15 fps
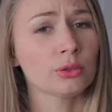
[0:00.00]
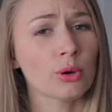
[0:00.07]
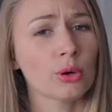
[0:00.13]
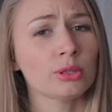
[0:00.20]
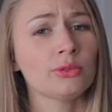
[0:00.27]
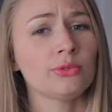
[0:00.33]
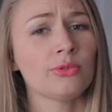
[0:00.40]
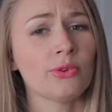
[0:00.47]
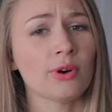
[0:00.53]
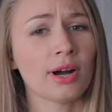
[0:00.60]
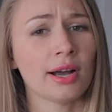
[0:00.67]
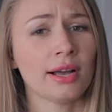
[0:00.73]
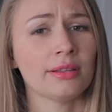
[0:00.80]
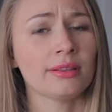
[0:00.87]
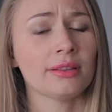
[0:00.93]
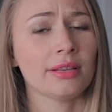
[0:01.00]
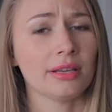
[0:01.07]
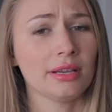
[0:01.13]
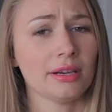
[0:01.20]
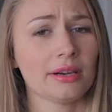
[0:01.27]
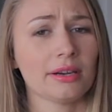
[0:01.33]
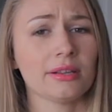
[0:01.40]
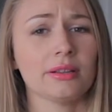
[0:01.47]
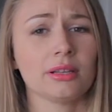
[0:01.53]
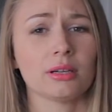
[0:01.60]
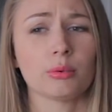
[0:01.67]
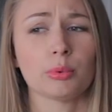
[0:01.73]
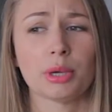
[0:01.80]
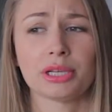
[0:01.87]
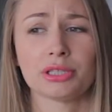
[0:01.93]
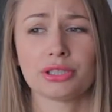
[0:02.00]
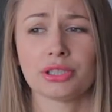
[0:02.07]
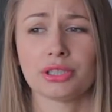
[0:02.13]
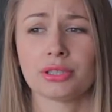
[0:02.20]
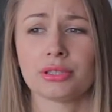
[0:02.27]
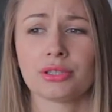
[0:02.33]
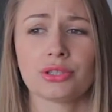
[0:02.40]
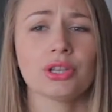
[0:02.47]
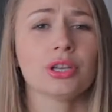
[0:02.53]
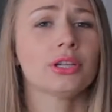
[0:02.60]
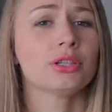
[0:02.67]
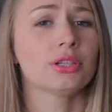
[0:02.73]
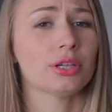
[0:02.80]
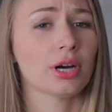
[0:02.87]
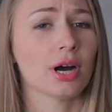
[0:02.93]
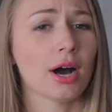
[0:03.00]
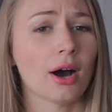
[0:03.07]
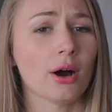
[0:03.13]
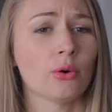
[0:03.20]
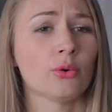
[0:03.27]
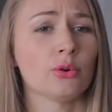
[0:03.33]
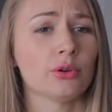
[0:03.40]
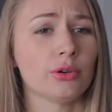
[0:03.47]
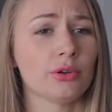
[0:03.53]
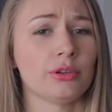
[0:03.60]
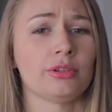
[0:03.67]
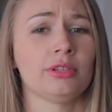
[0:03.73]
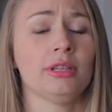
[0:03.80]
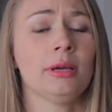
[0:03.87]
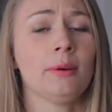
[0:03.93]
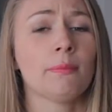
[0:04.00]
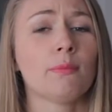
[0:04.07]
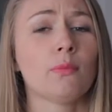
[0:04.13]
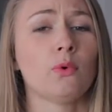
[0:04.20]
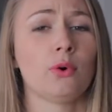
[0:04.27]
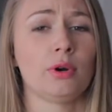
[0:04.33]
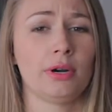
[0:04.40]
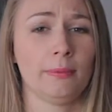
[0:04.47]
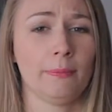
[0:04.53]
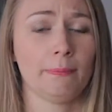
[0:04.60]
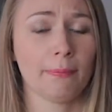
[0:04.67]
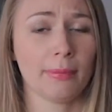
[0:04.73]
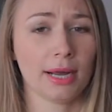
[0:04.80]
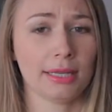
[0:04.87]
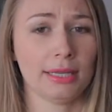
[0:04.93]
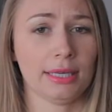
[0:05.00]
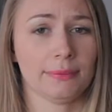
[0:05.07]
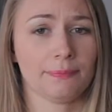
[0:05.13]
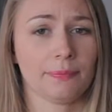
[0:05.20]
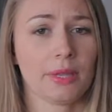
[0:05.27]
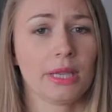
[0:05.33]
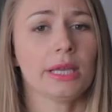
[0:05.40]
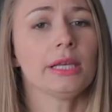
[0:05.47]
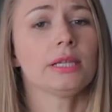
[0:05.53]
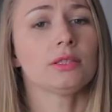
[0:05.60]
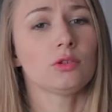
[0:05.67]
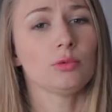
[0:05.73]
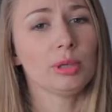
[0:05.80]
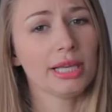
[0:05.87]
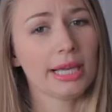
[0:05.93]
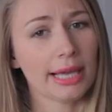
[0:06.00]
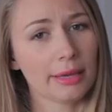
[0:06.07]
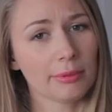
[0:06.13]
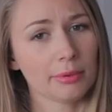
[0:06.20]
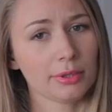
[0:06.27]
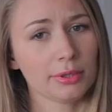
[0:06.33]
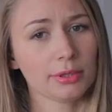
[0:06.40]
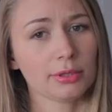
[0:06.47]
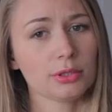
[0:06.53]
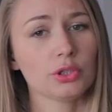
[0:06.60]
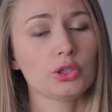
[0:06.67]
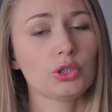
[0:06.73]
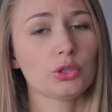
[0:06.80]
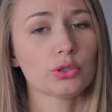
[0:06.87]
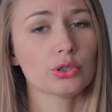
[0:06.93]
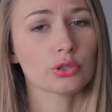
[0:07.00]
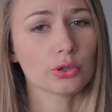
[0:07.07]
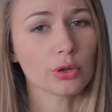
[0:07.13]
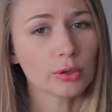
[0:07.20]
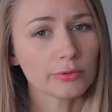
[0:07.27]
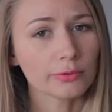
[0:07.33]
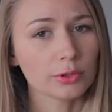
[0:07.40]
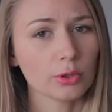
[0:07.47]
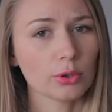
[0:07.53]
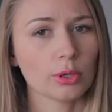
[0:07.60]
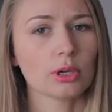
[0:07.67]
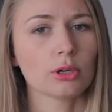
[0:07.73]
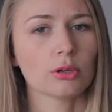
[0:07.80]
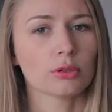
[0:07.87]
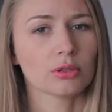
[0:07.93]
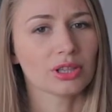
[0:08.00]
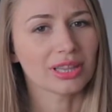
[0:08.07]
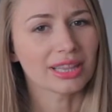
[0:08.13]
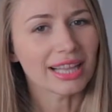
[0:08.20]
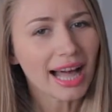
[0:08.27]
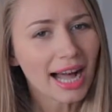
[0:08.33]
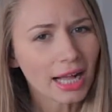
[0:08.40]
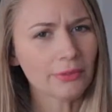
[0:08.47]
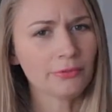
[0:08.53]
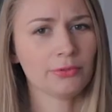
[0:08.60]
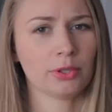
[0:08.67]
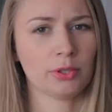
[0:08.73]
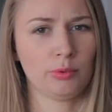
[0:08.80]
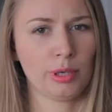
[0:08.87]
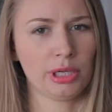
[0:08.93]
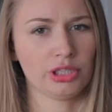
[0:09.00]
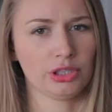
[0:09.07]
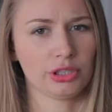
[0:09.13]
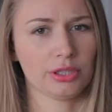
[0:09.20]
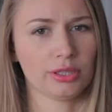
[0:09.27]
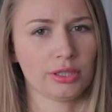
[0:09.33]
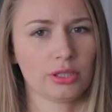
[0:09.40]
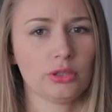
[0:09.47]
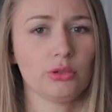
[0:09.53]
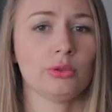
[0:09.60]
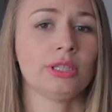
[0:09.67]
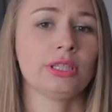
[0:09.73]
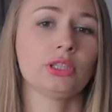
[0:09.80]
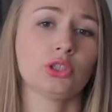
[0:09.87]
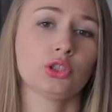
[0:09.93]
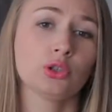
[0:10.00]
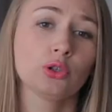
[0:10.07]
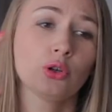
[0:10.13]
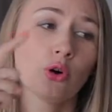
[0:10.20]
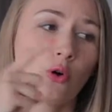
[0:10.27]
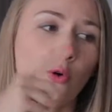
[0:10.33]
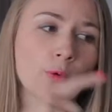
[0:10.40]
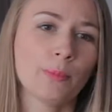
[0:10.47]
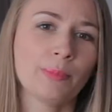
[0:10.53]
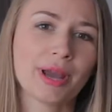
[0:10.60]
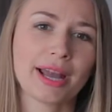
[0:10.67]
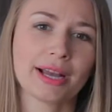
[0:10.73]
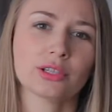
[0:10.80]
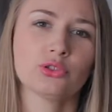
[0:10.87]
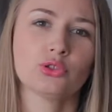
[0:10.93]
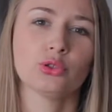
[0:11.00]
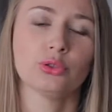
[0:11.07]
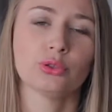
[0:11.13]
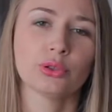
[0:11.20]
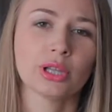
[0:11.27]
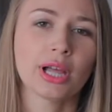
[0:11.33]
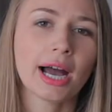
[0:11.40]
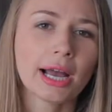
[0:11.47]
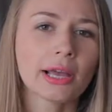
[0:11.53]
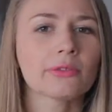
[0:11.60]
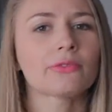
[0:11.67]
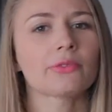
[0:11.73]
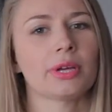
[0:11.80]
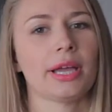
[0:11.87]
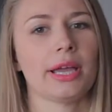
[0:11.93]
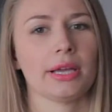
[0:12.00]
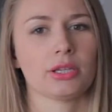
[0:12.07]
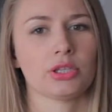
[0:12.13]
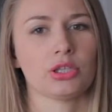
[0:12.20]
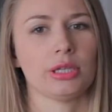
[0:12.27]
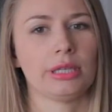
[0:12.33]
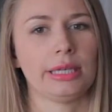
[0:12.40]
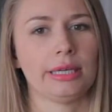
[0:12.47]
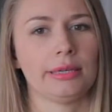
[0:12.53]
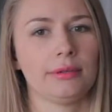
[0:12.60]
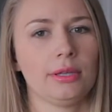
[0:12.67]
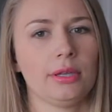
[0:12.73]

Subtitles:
not find there the questions how earn more money. To be able to solve your life questions, you need to go back to your life actually.